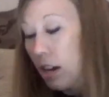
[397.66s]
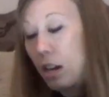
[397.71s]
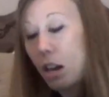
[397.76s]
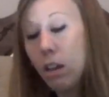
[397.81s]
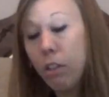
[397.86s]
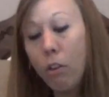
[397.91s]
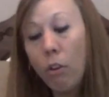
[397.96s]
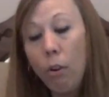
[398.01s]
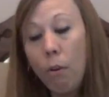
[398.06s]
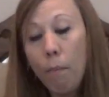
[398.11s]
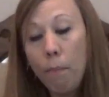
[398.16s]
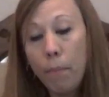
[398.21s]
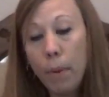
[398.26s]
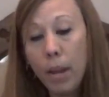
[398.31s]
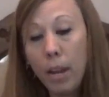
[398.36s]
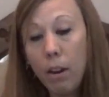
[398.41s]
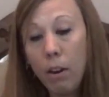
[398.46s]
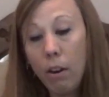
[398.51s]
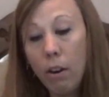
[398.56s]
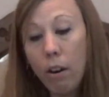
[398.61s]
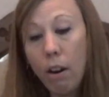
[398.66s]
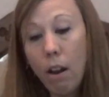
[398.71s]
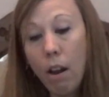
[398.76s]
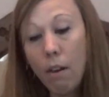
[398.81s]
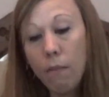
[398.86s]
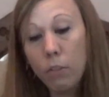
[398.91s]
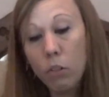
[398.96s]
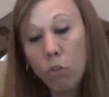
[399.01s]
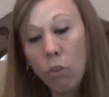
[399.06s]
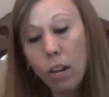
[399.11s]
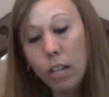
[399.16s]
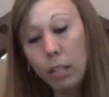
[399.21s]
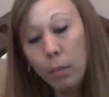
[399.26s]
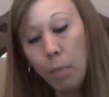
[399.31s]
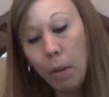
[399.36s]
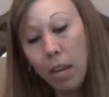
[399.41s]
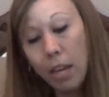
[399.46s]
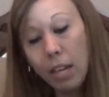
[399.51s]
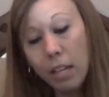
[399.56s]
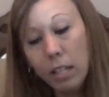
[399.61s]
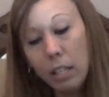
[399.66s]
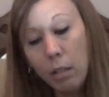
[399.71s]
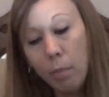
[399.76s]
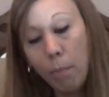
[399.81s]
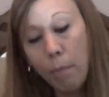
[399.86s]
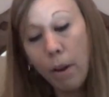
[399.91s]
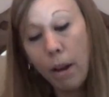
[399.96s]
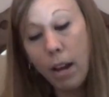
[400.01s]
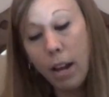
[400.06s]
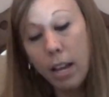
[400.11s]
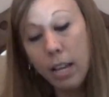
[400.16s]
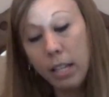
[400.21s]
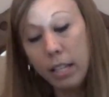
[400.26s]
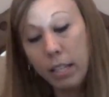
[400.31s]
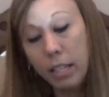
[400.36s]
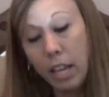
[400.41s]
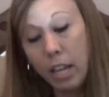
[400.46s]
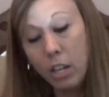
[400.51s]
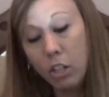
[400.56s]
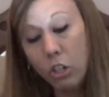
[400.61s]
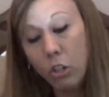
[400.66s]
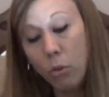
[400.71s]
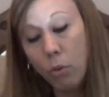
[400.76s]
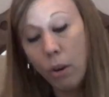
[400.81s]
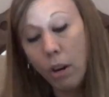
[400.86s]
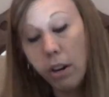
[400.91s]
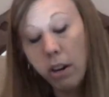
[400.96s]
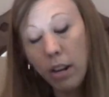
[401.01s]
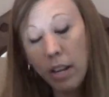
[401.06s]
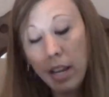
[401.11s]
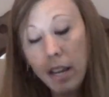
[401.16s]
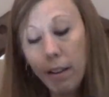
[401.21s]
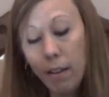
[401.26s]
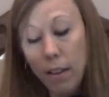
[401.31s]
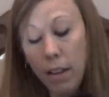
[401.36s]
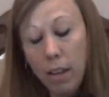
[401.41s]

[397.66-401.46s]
another pair of dress pants by Sanctuary.